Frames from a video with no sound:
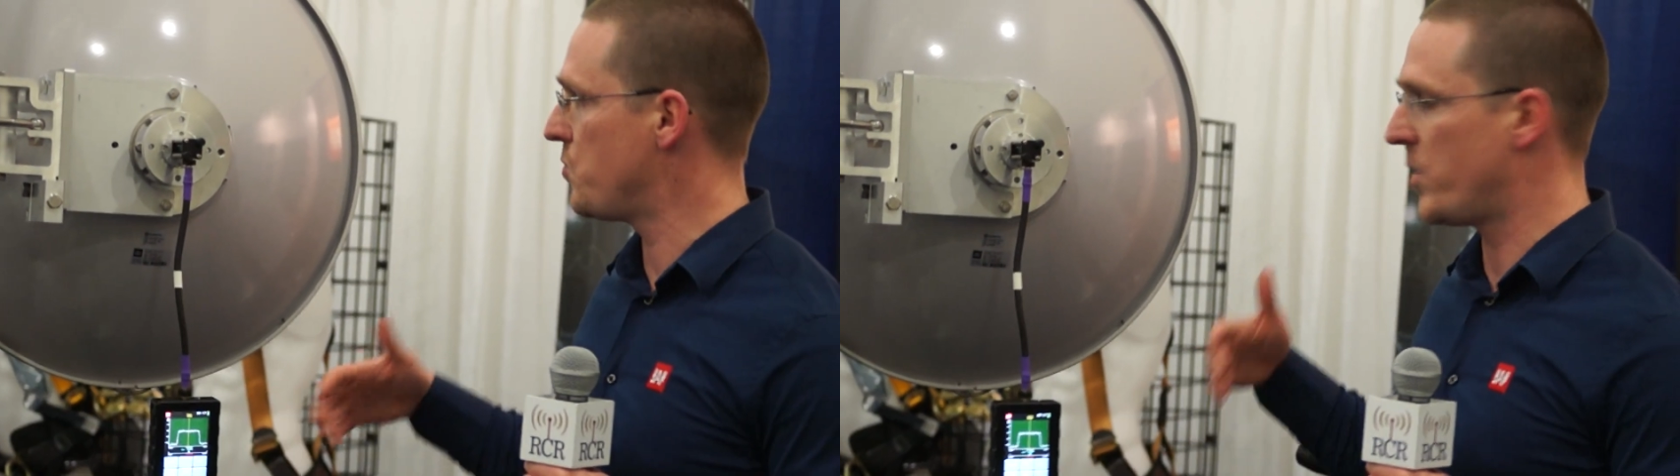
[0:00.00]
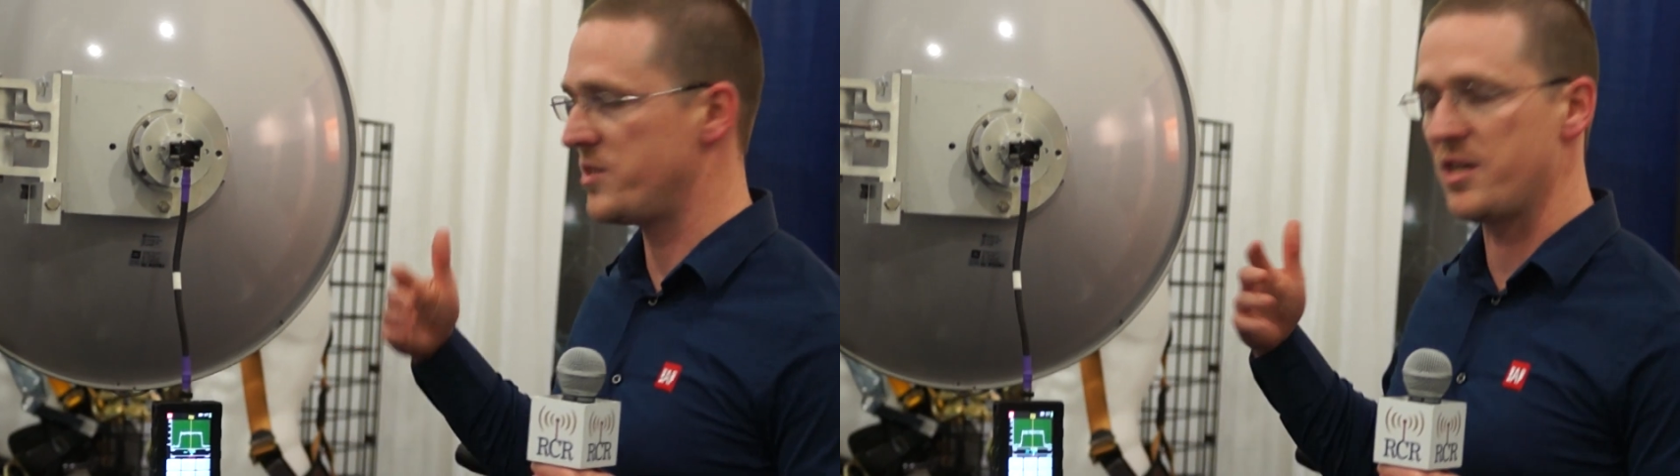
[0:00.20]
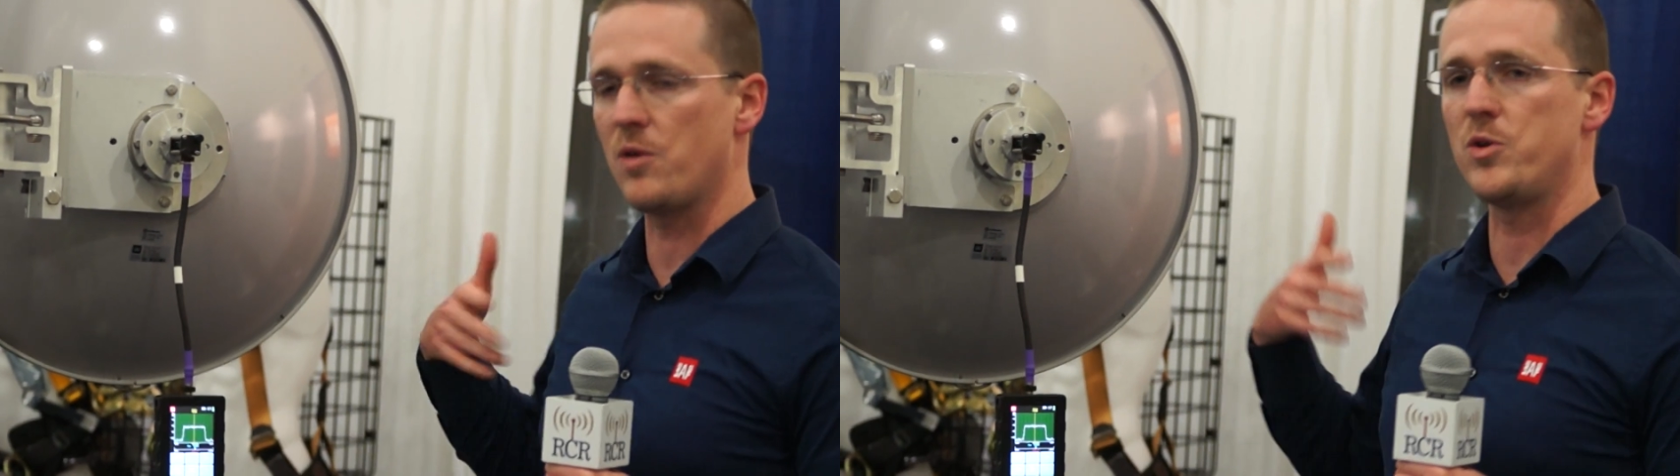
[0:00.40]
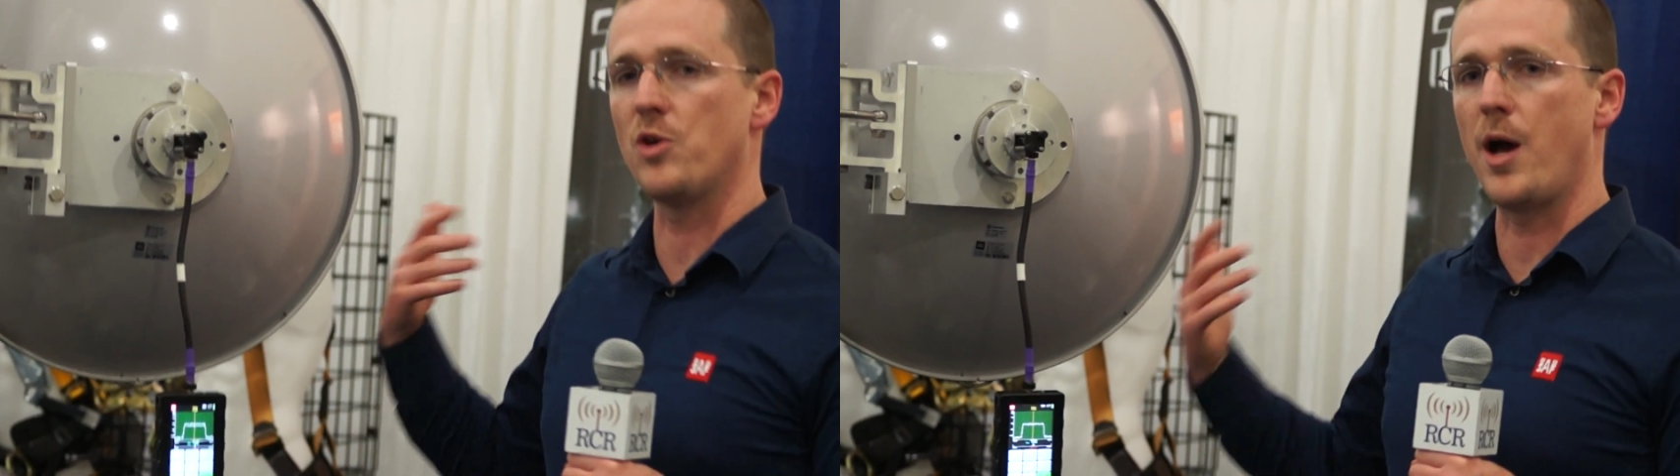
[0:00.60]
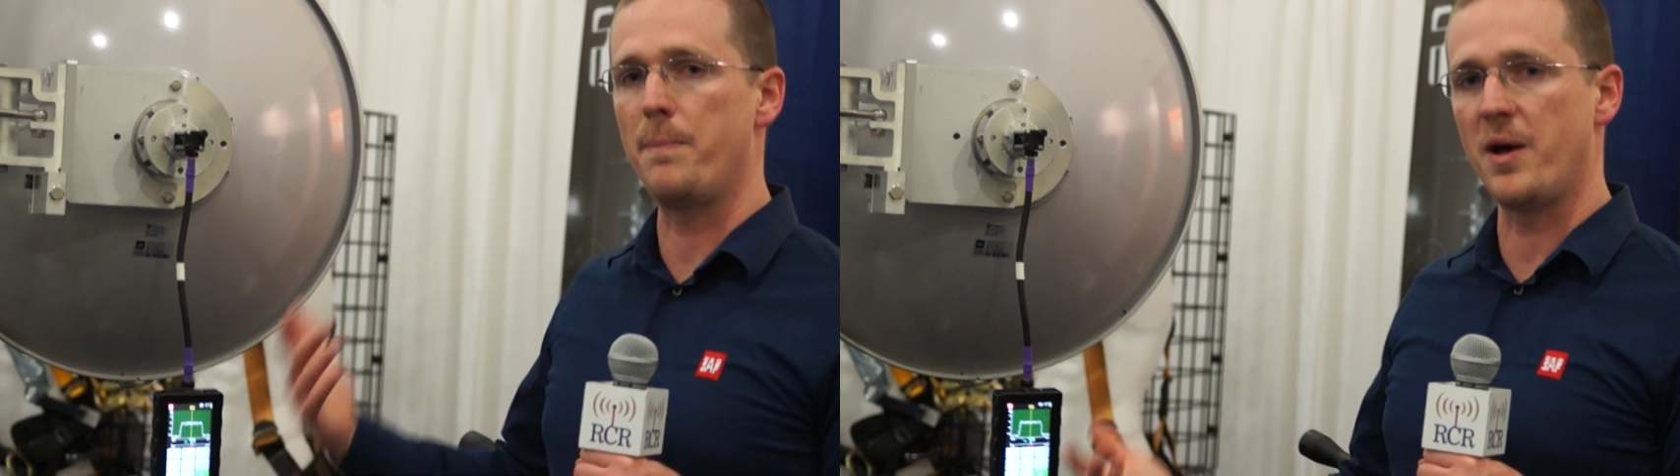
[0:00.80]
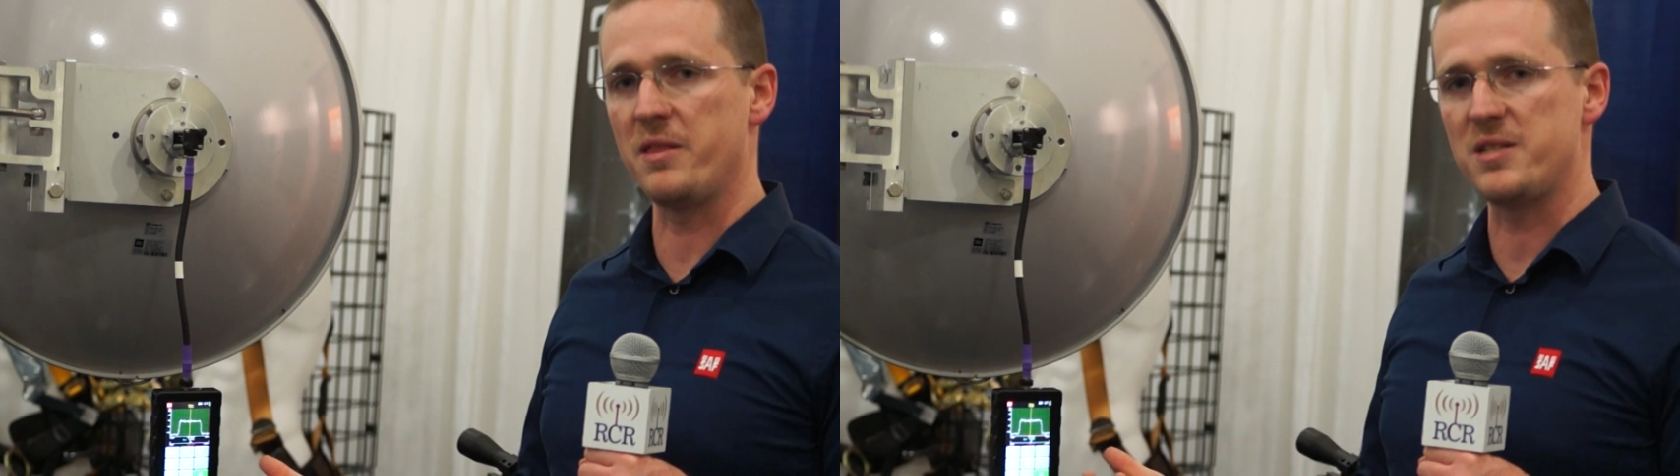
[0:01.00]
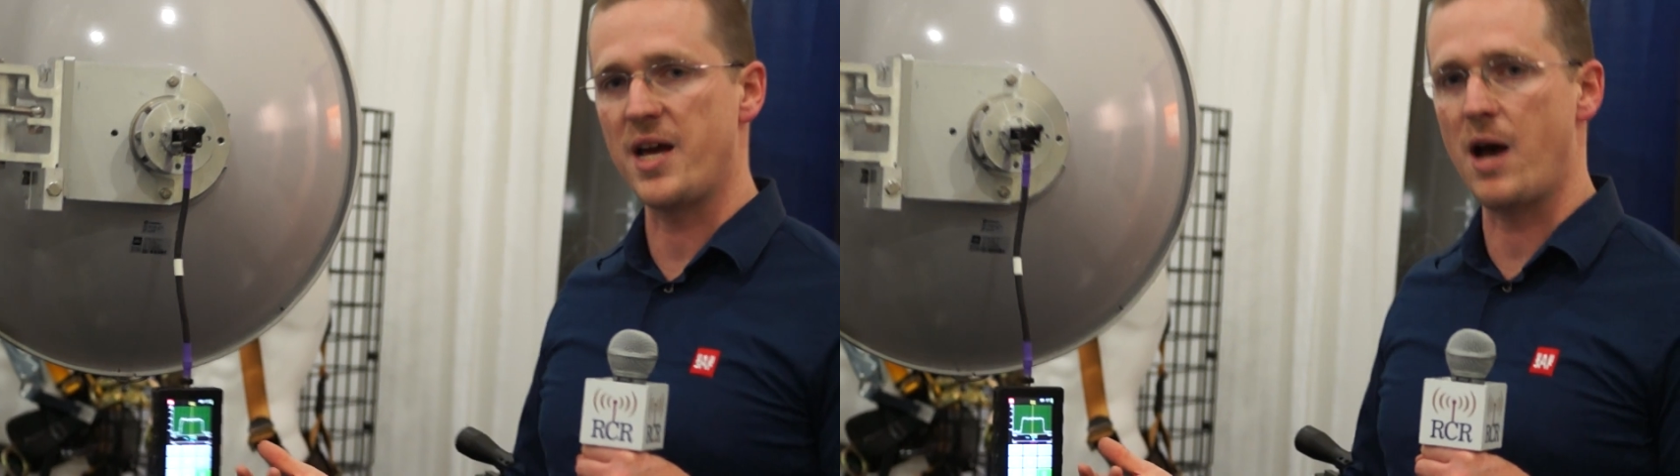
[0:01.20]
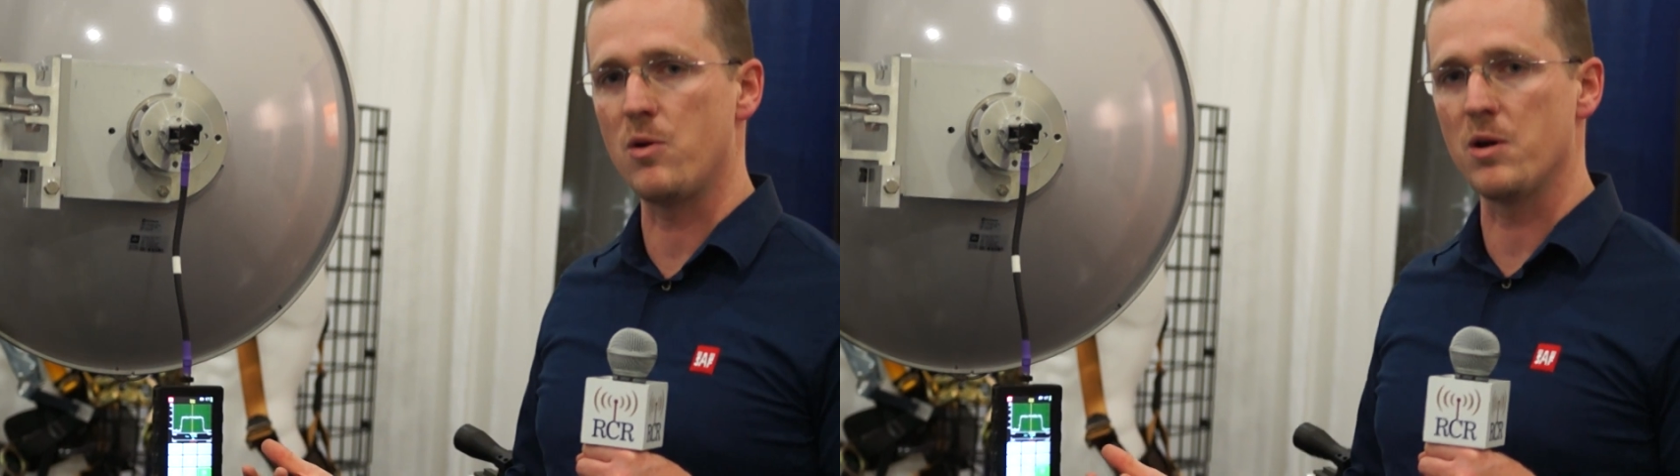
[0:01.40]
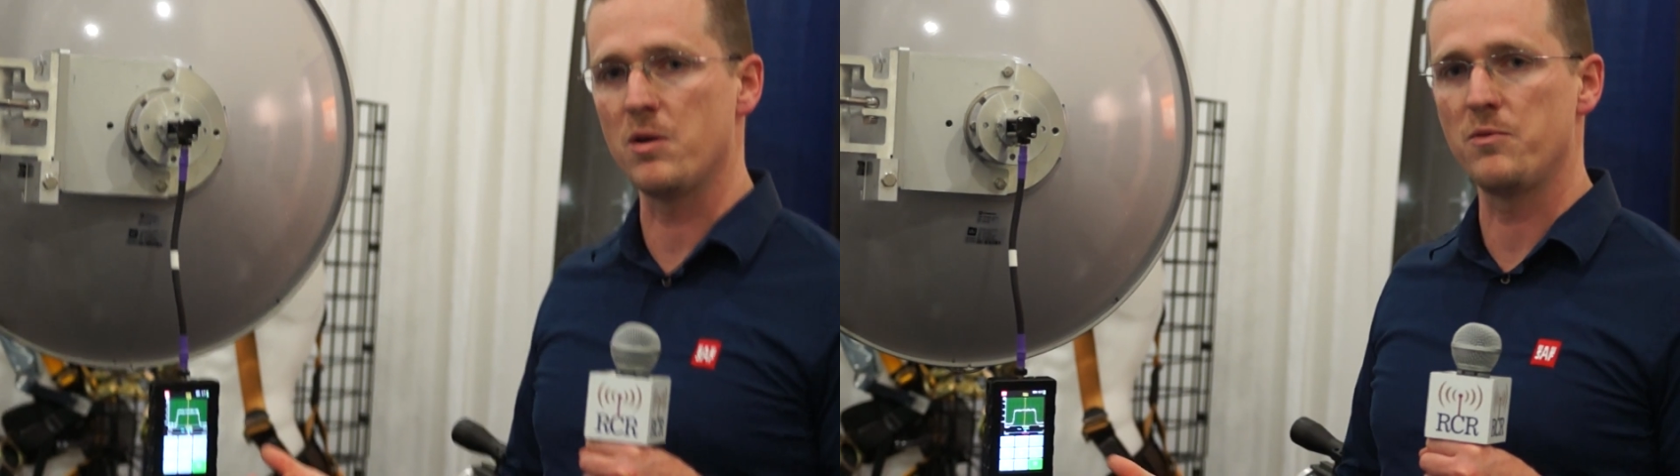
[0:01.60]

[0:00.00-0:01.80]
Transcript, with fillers: once again, when you're up on the tower